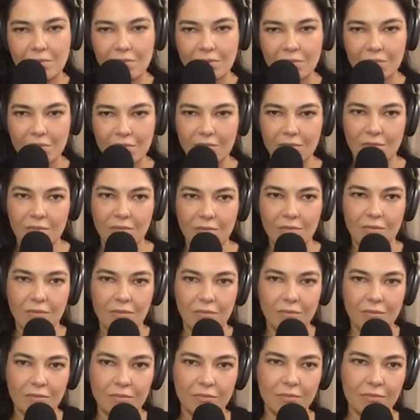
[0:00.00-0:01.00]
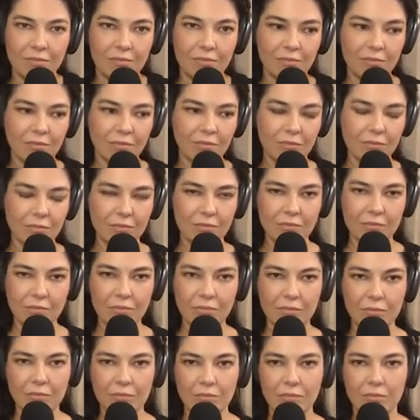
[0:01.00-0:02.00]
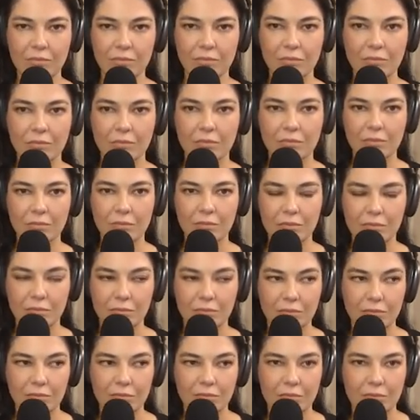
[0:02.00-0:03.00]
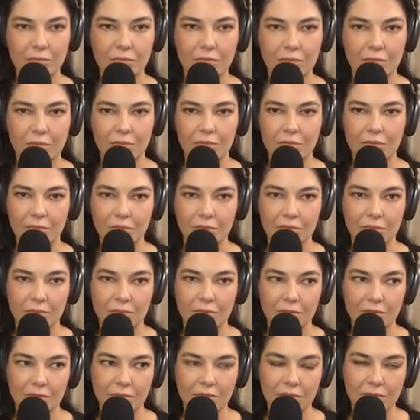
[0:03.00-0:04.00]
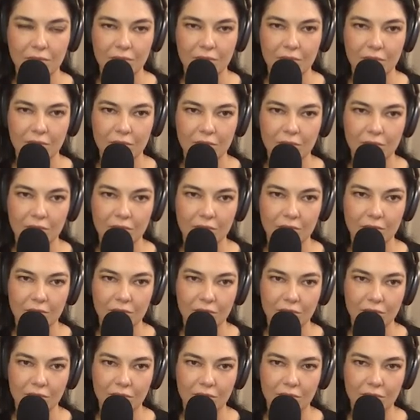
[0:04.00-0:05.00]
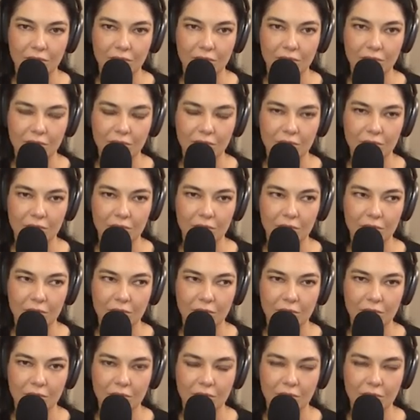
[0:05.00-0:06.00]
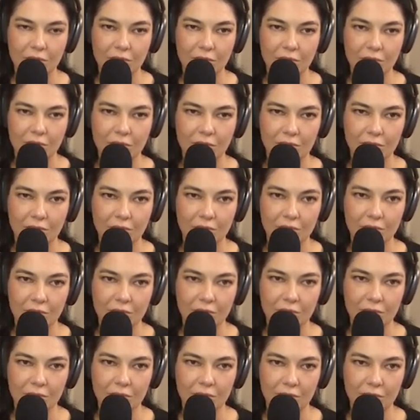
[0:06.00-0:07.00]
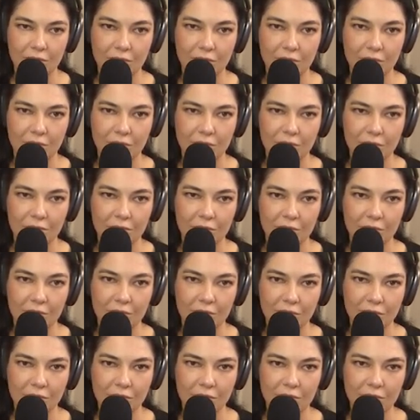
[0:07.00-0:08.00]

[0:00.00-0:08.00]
The person shown says nothing.